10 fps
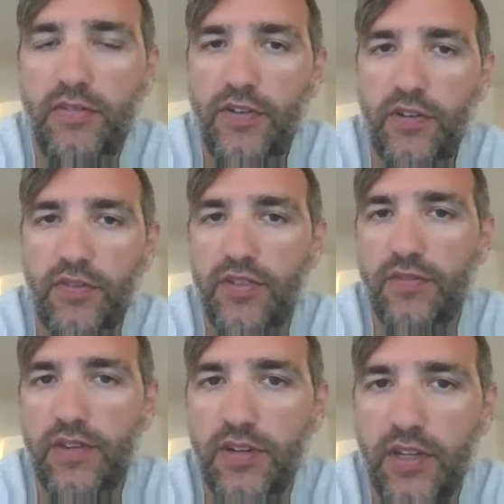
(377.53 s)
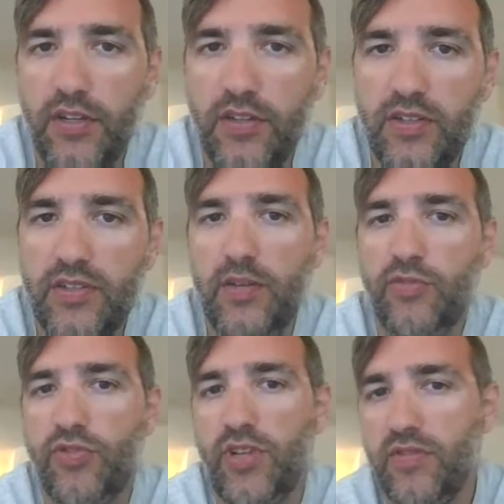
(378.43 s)
food. So very good. The
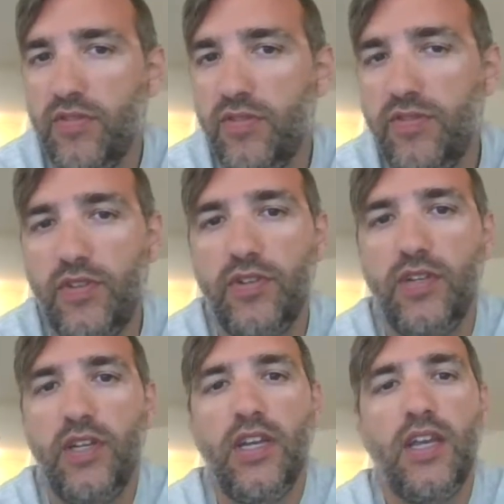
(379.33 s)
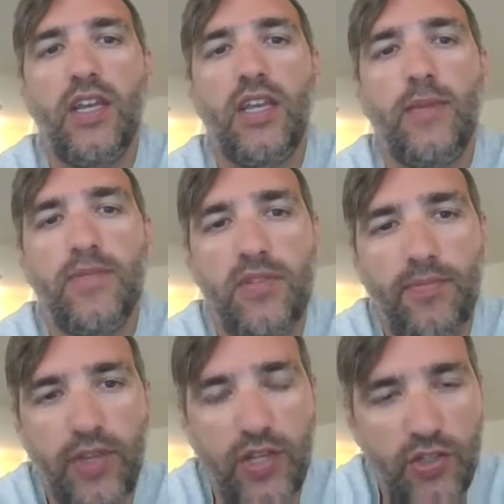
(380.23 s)
stem transfers food and it keeps the
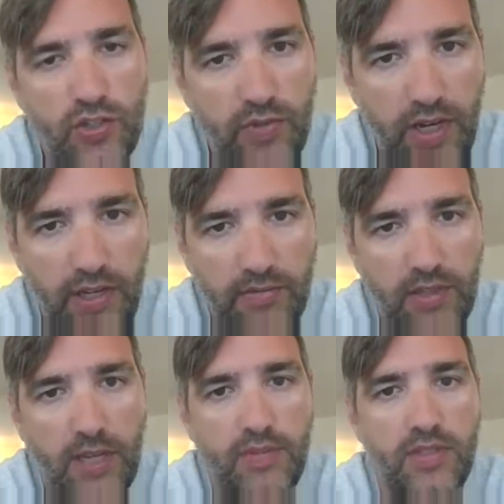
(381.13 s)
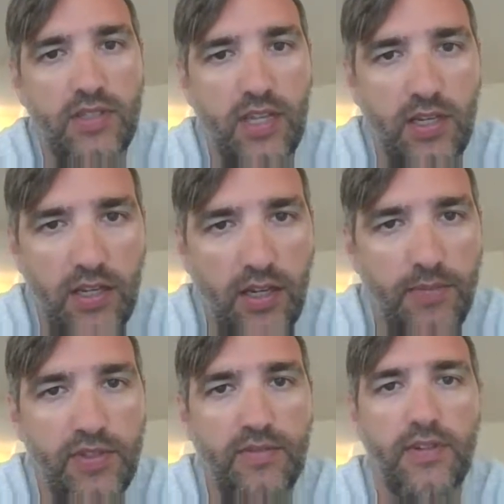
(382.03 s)
plant straight. It keeps it standing
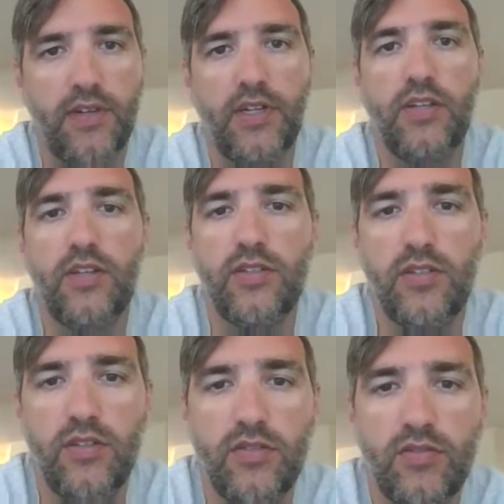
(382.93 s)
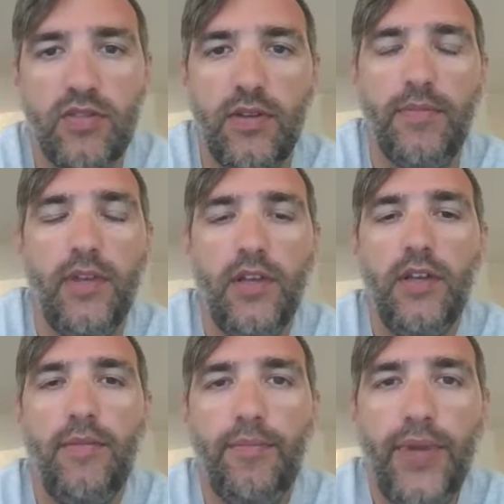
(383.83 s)
up. So very good. So those are some
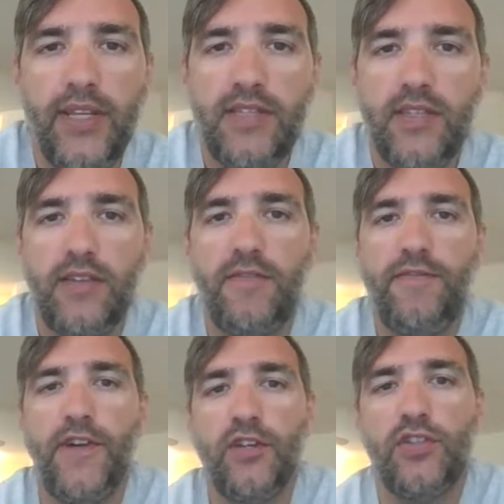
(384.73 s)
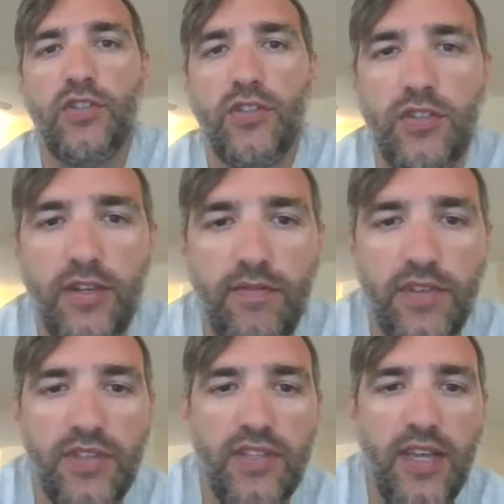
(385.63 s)
basic functions of
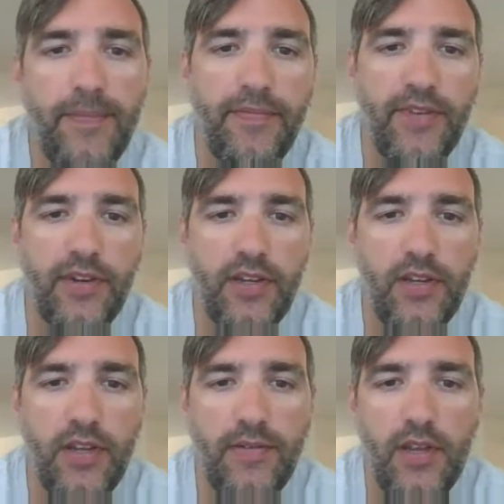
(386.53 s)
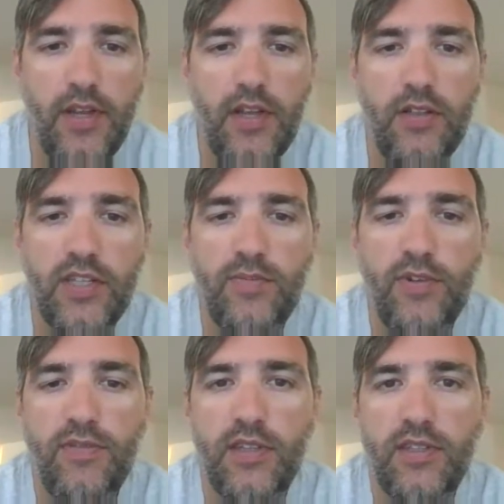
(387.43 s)
the stem. Very good. Let's
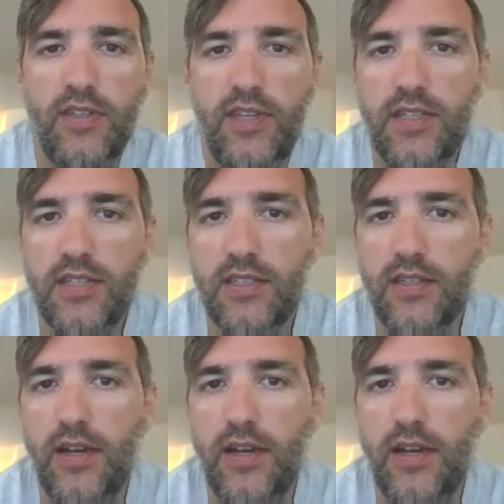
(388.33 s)
move on to the next